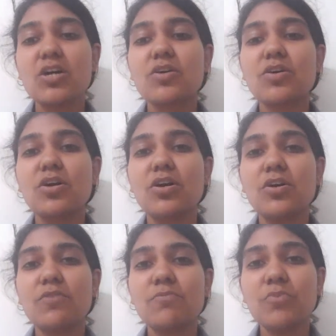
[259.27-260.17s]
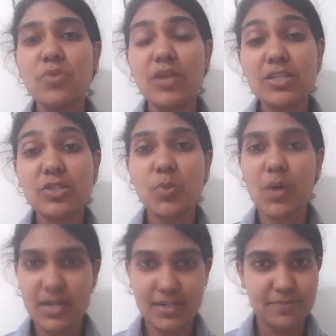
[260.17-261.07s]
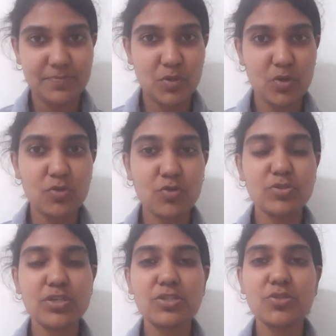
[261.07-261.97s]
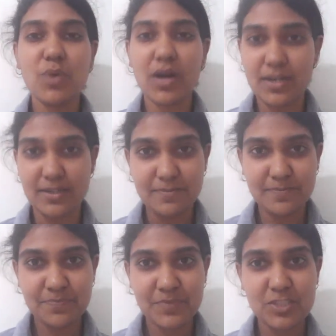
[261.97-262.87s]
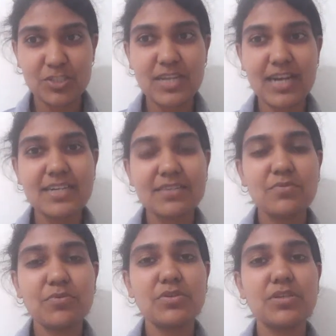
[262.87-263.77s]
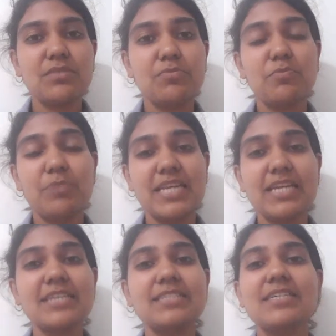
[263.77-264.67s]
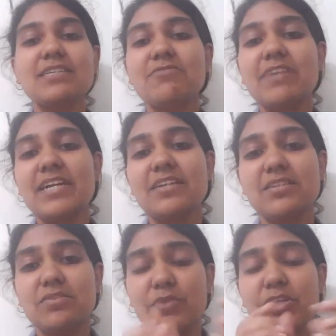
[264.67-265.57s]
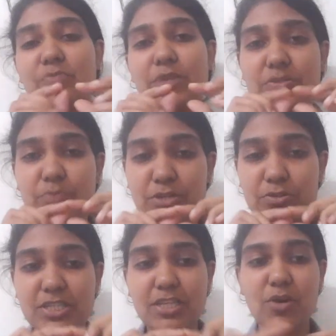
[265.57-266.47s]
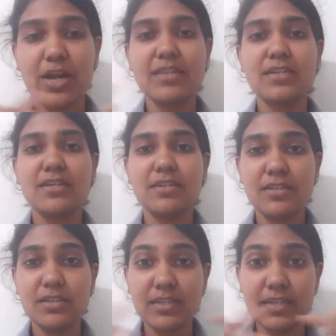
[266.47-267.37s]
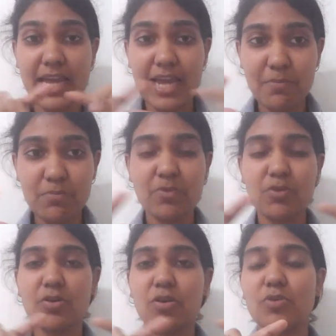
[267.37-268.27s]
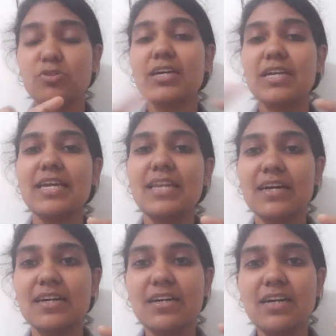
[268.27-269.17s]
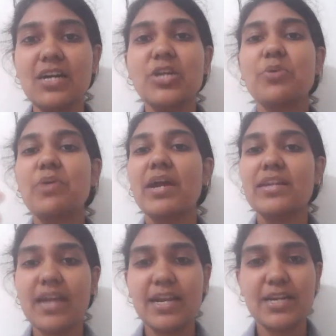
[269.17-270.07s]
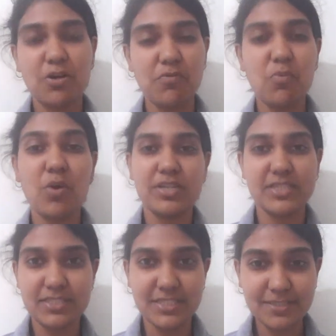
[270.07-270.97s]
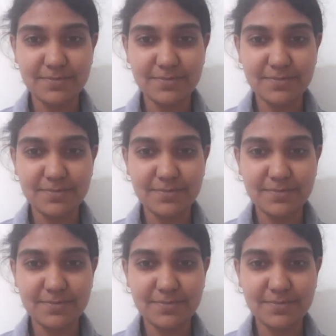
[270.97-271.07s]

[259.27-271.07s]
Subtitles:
mooladwara or gudadwara. So that meaning is conveyed when you just look at the name gudakilaha, you get an idea of what it is.